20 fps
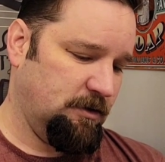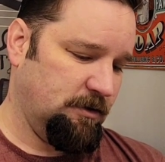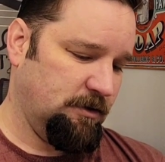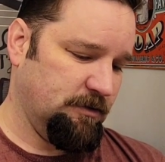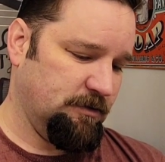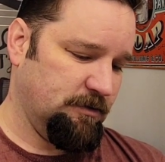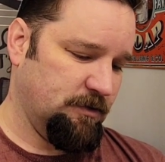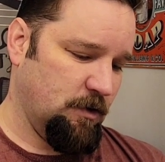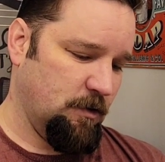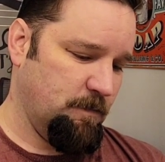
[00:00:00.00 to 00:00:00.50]
the
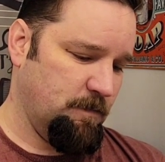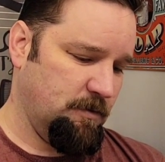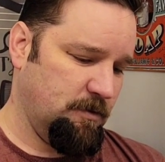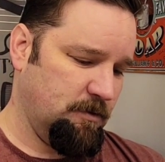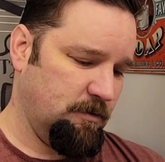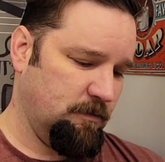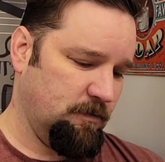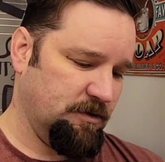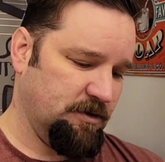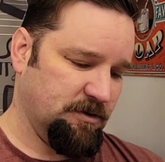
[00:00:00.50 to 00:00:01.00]
soap,
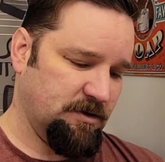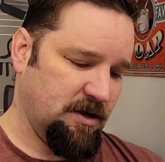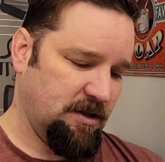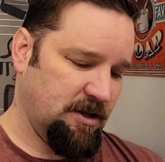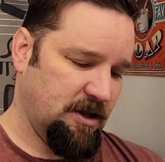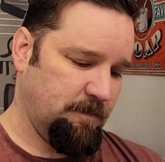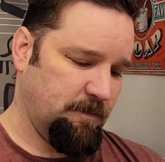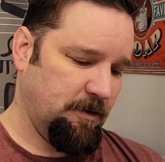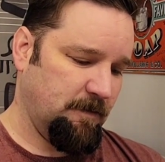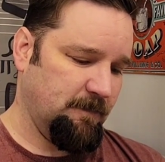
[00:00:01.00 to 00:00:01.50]
which is not
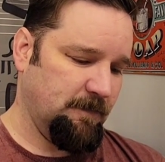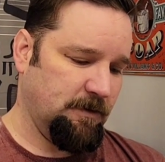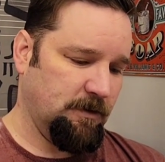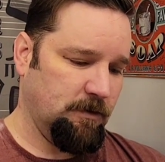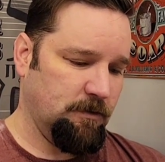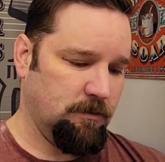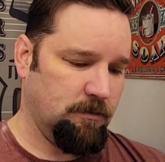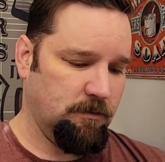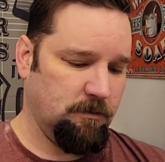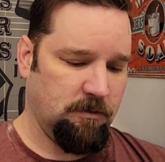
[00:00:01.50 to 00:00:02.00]
that big of a
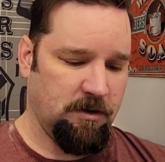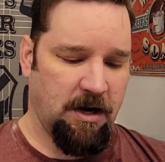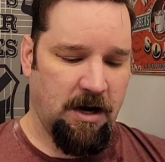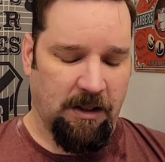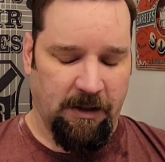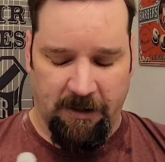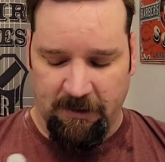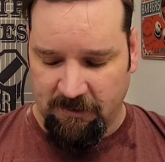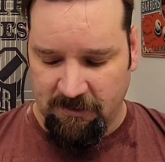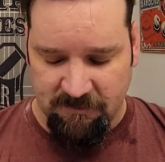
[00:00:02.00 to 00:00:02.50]
deal. And I
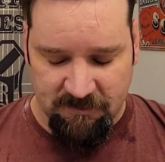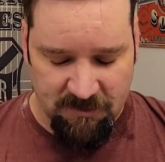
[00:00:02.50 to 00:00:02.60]
like the